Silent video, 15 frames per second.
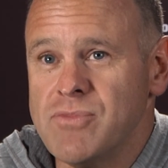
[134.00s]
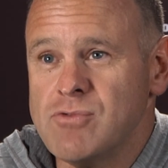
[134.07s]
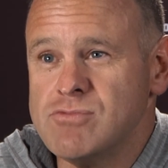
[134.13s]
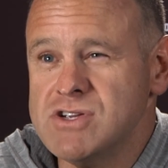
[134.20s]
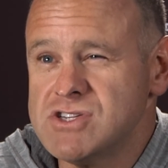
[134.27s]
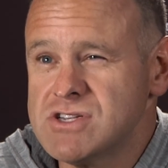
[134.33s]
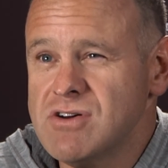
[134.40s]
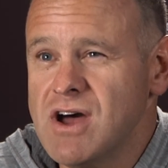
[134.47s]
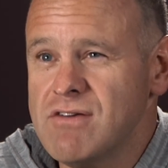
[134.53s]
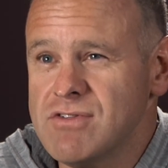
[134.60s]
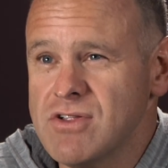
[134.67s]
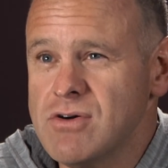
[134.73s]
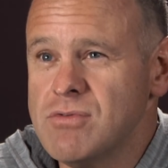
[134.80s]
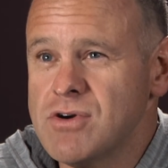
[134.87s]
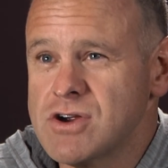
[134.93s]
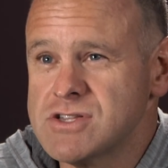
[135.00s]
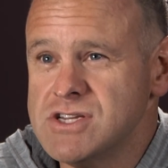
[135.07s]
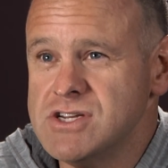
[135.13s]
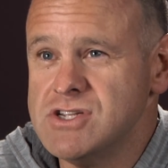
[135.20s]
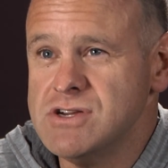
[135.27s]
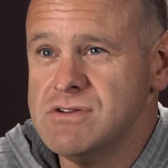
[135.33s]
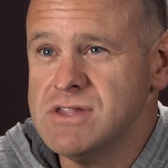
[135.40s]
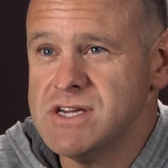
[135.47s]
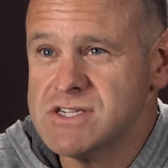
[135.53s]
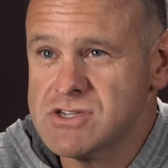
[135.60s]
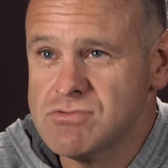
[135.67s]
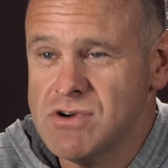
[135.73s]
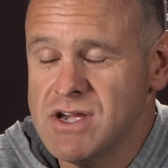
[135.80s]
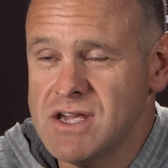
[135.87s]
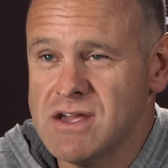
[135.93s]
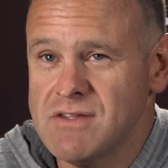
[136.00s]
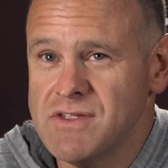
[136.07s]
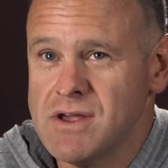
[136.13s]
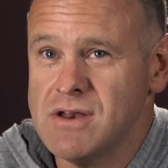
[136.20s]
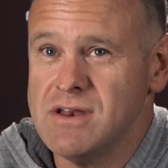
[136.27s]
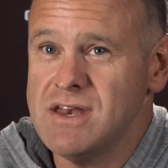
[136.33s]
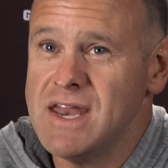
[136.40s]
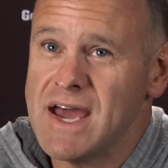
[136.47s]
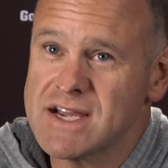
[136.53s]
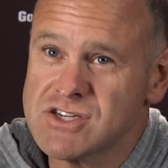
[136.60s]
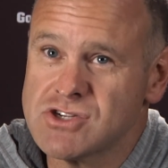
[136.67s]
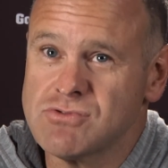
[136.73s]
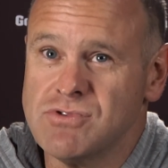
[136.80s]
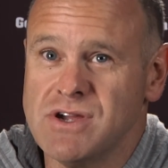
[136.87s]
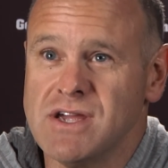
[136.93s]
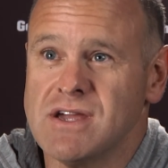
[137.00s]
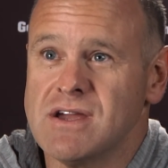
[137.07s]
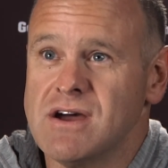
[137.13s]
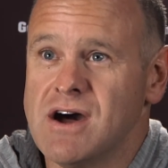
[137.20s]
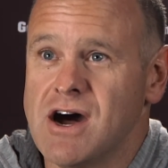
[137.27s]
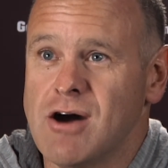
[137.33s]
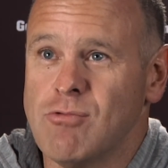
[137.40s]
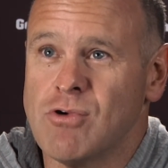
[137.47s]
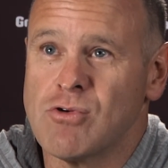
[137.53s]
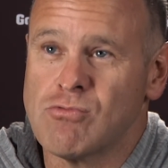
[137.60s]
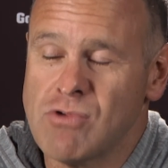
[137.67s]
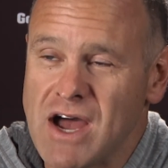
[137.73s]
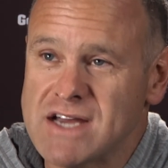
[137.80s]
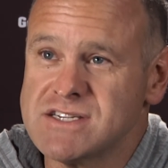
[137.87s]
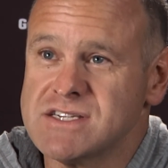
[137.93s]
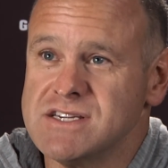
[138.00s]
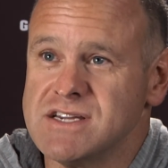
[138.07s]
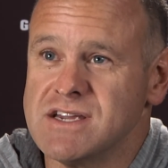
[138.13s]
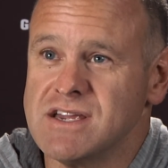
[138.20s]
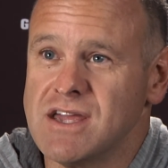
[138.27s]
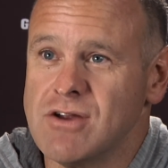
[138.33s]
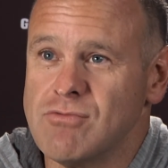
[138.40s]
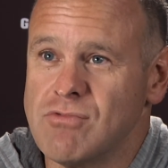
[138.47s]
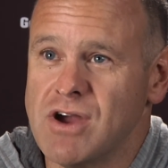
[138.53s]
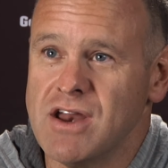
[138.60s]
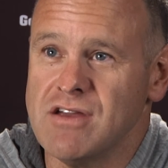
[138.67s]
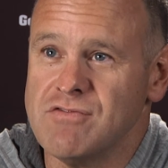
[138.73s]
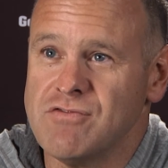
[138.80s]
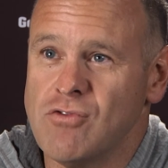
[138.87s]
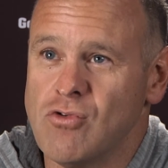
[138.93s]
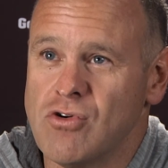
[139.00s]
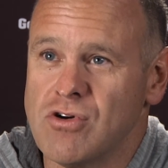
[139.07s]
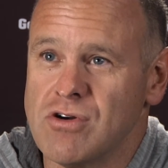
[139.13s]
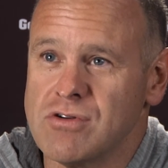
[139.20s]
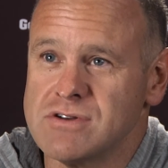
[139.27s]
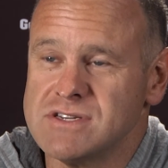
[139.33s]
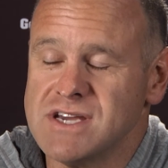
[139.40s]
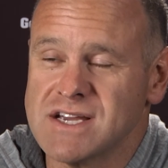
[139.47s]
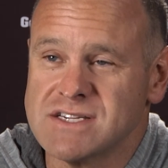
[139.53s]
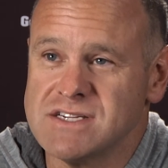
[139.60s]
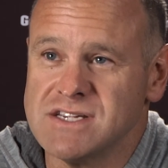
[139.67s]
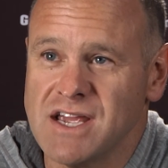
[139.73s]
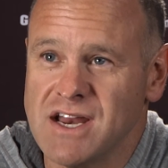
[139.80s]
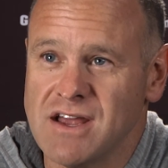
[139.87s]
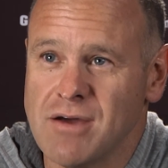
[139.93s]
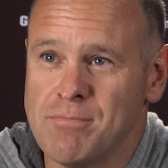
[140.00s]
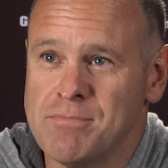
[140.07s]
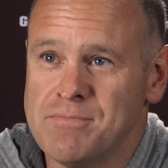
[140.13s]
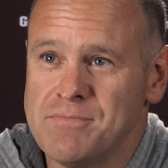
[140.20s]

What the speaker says: we still have a little work to do this week, and then next week we're resting and getting ready for Texas A&M.